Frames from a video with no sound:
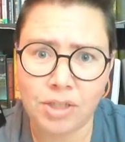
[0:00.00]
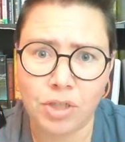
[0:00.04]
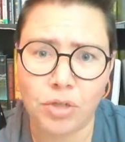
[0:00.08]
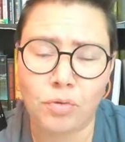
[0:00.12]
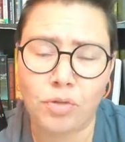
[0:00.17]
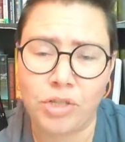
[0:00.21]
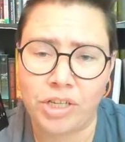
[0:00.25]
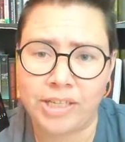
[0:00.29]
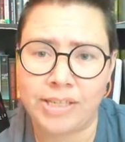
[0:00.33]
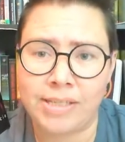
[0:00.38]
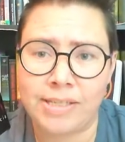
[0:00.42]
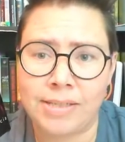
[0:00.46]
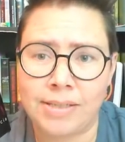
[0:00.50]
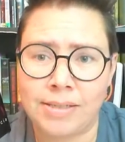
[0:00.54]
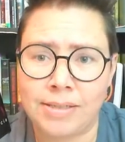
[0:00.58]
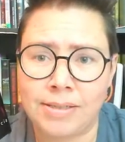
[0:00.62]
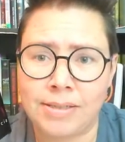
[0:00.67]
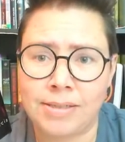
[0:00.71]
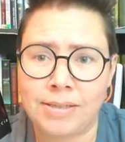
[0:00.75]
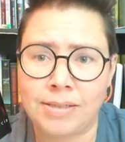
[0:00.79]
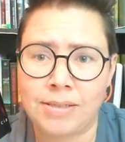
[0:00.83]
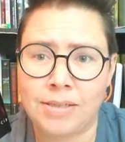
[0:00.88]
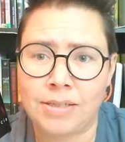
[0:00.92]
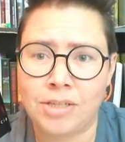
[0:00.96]
you just
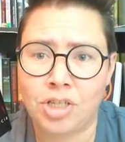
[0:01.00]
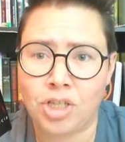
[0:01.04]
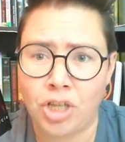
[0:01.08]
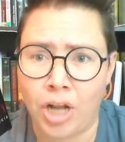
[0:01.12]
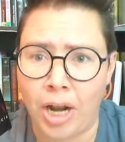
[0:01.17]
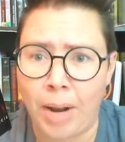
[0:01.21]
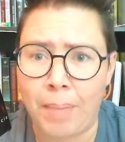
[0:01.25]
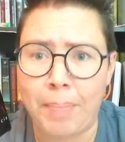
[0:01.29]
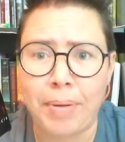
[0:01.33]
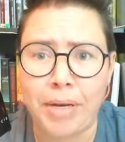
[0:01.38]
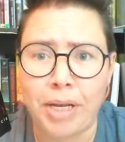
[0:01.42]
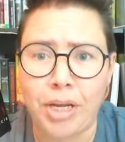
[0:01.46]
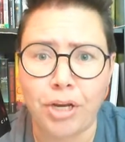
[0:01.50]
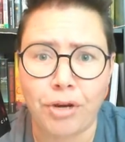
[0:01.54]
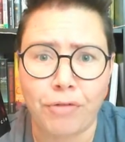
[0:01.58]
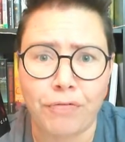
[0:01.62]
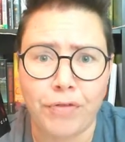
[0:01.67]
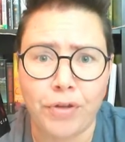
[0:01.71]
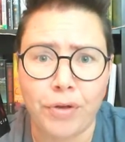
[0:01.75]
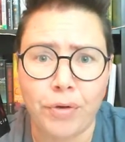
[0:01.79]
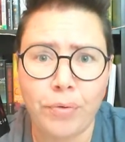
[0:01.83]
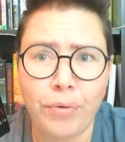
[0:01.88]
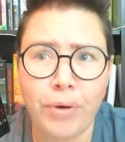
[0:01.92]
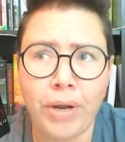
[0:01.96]
shut up and eat your
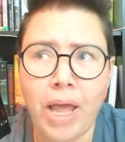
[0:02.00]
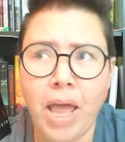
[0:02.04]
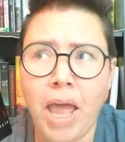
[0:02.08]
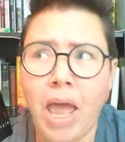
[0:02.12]
food.